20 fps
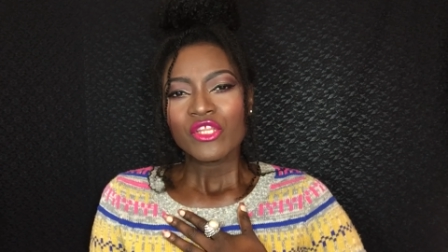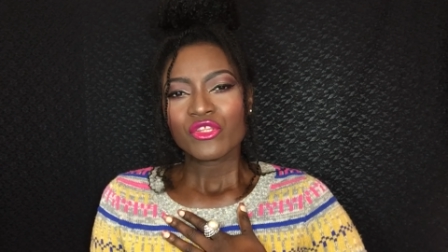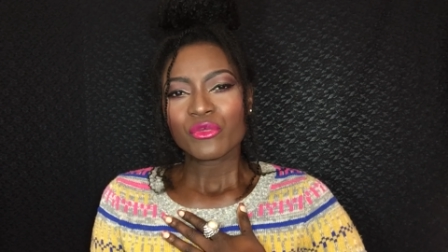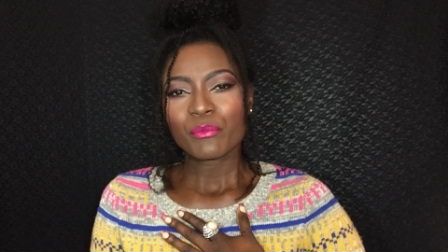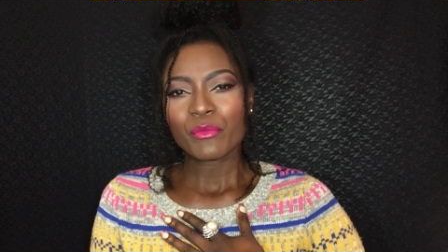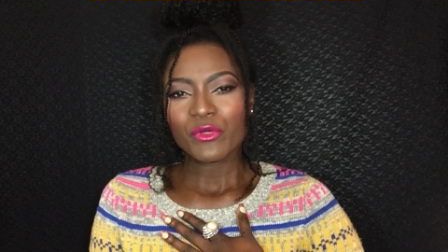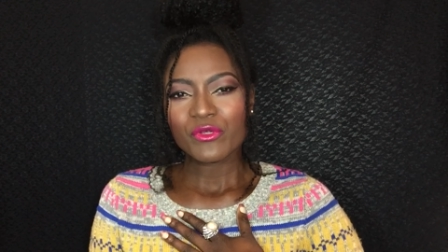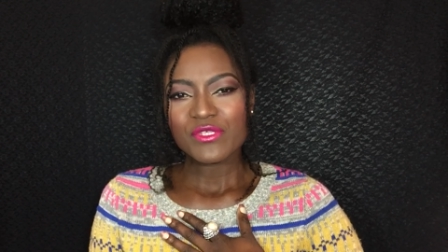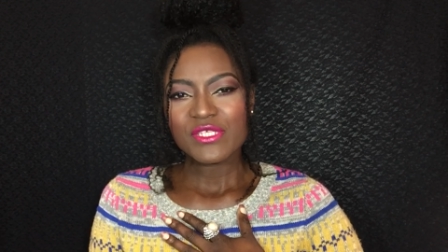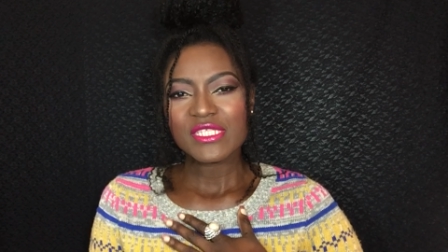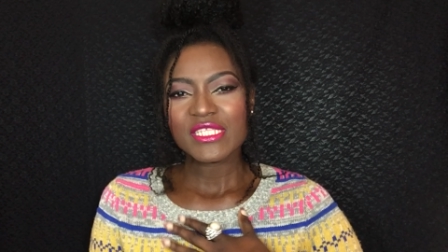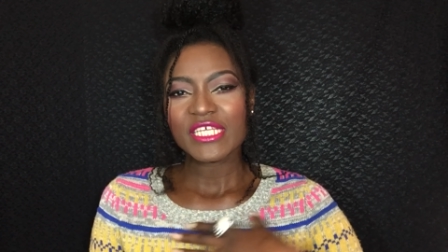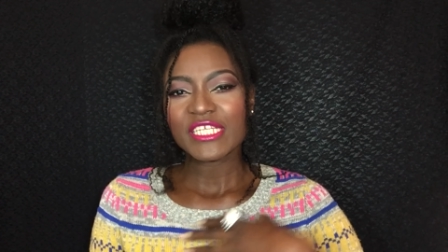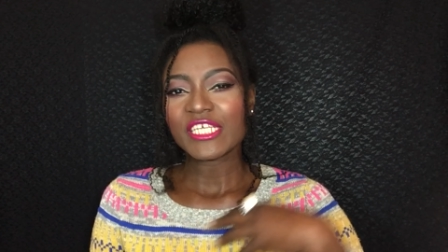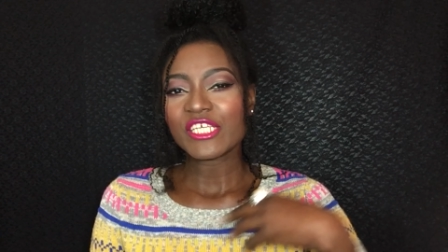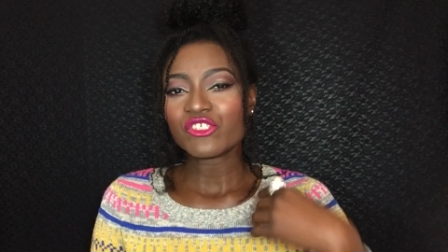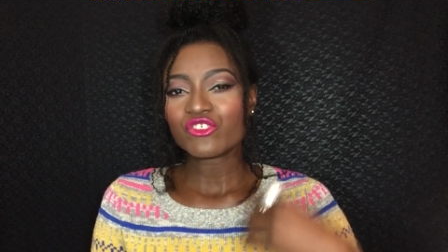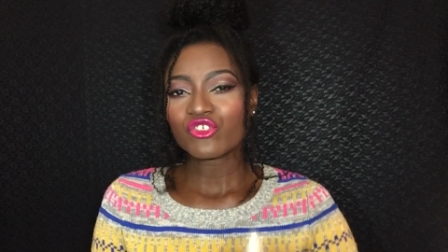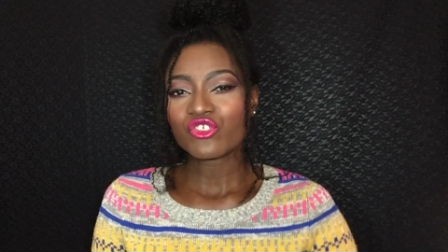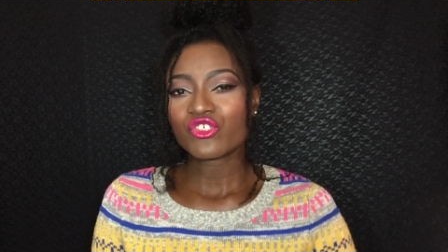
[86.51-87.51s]
the person
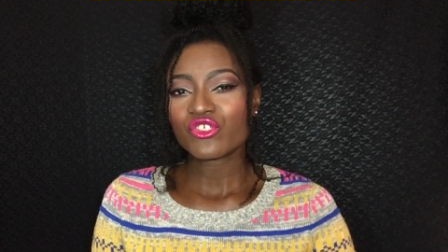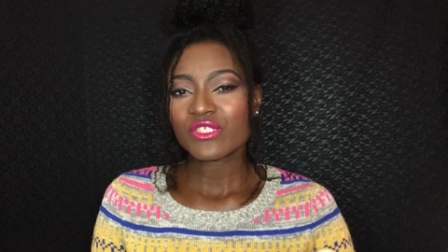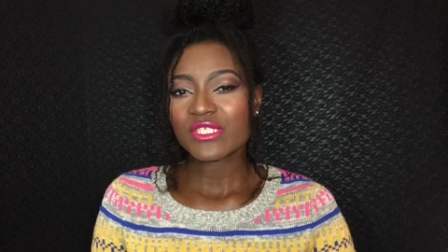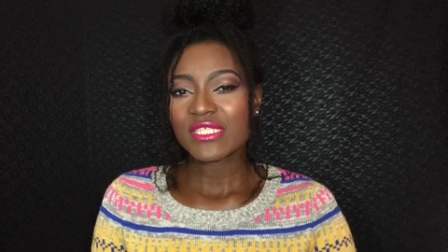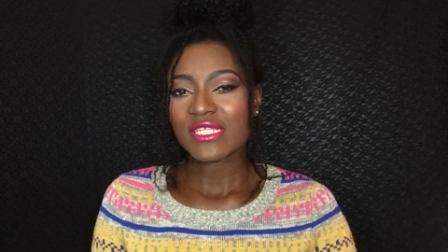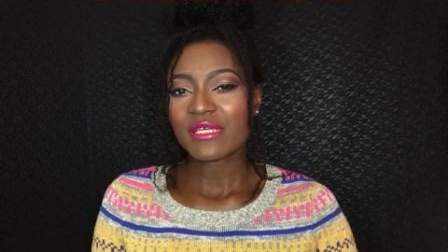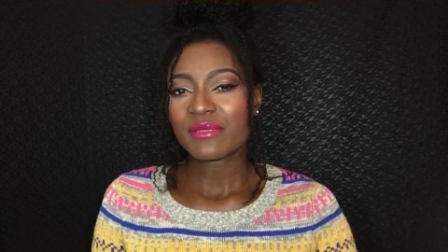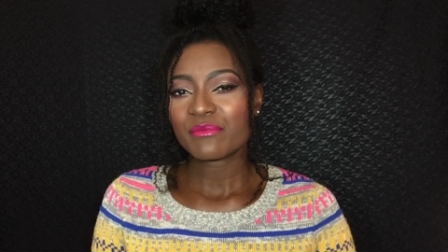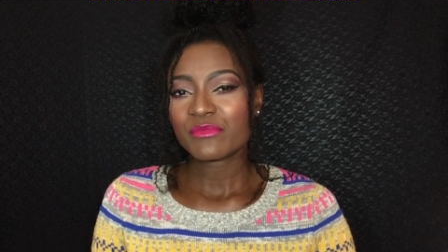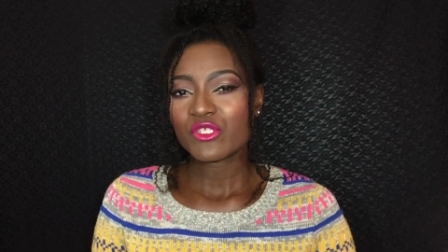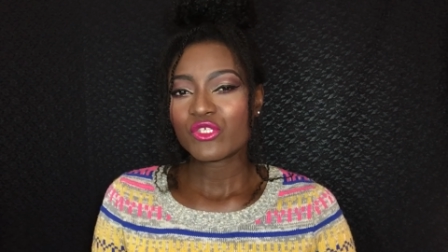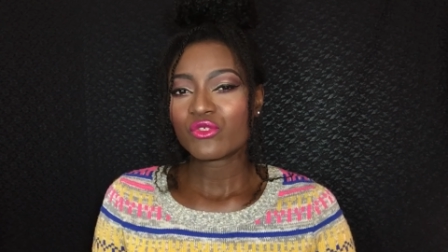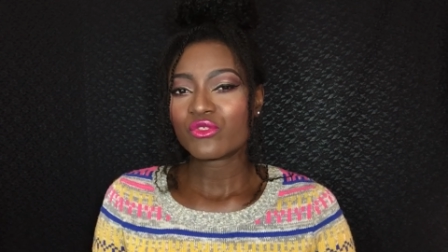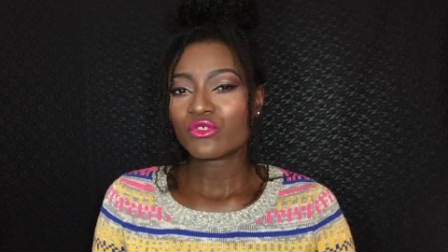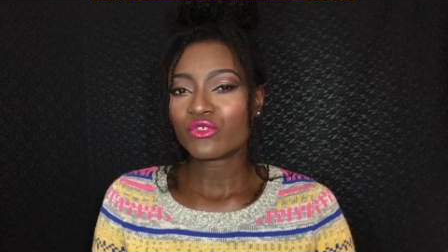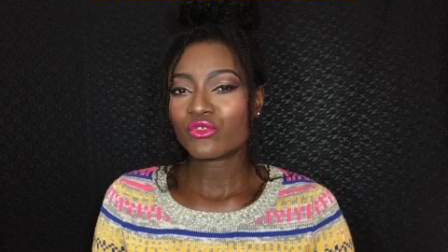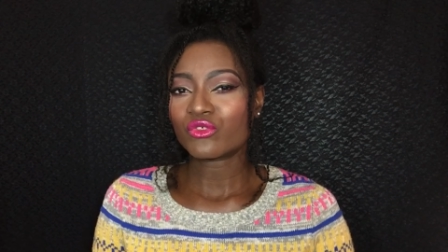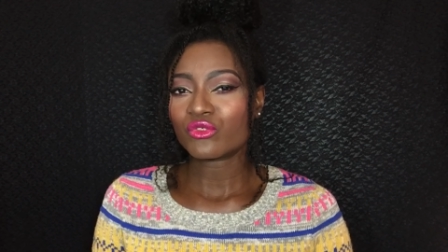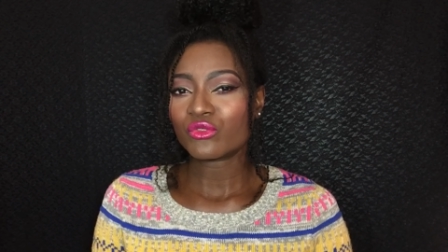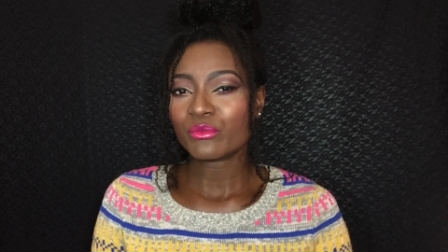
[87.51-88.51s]
that introduced them to
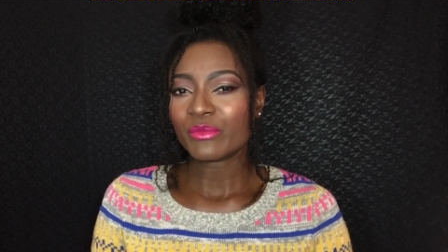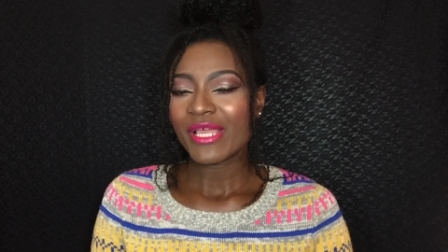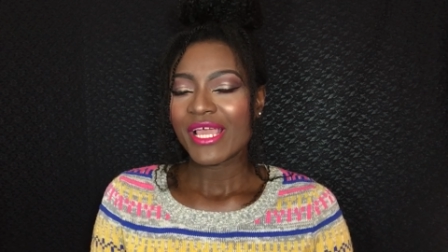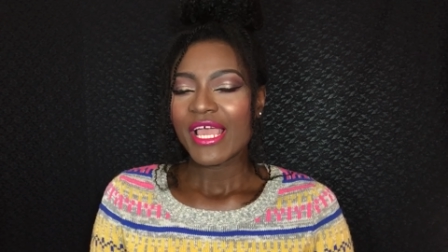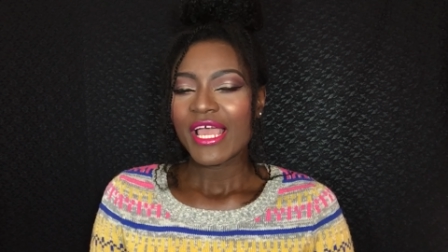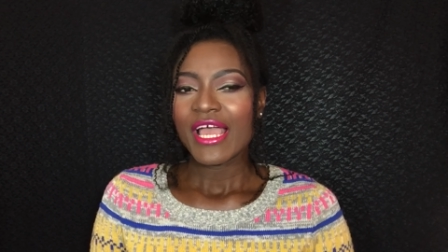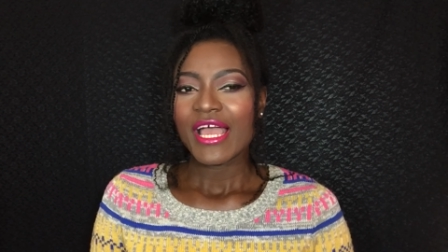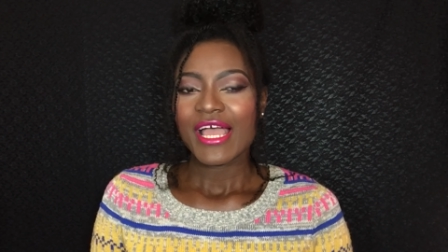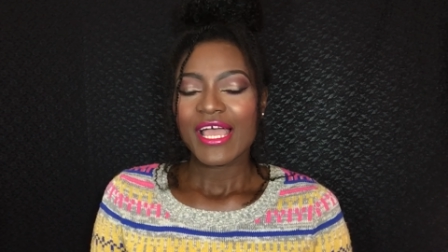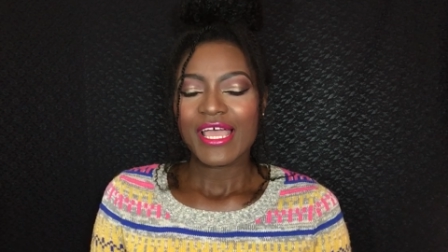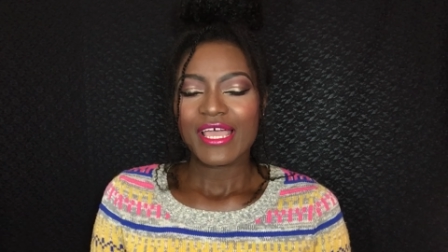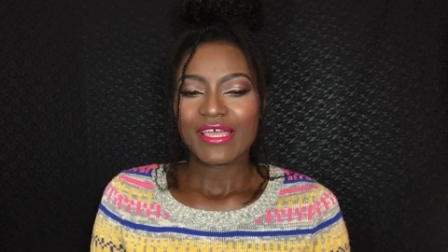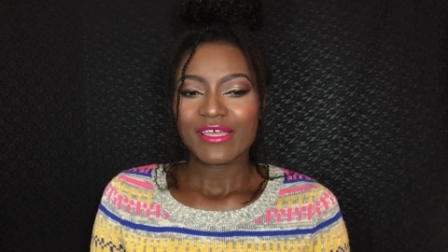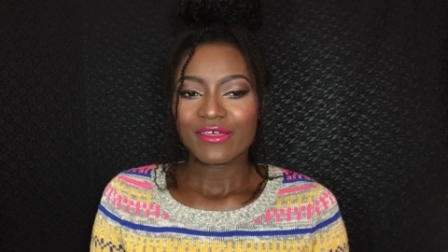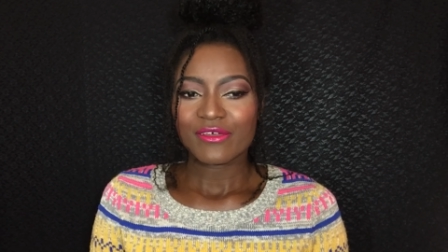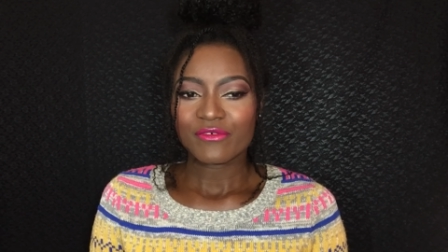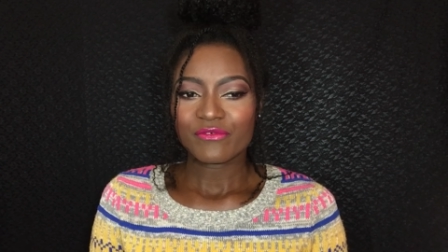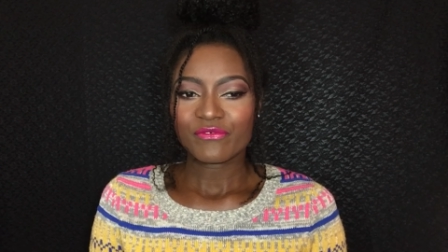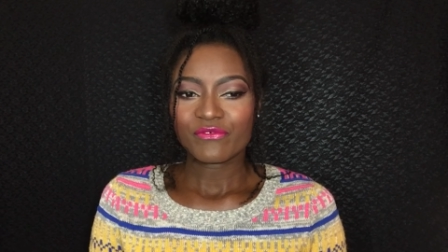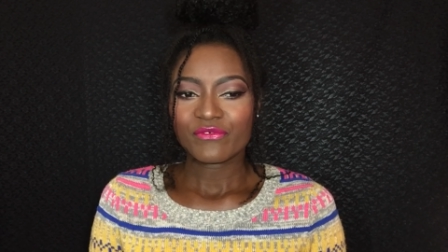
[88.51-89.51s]
the group
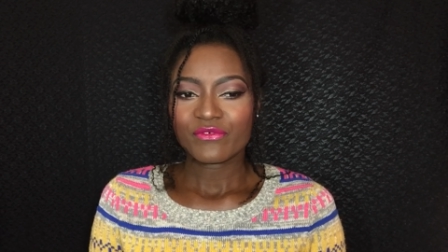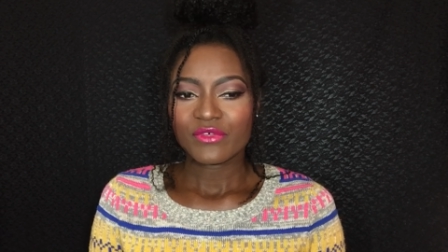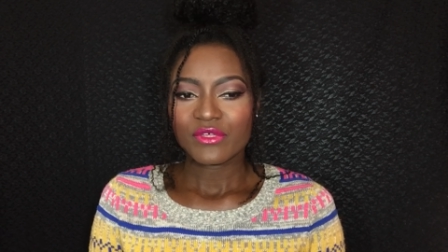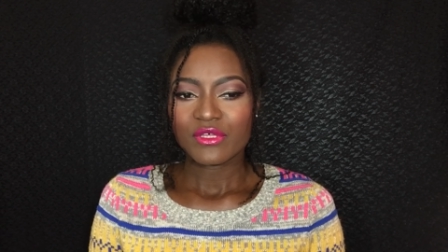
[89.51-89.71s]
have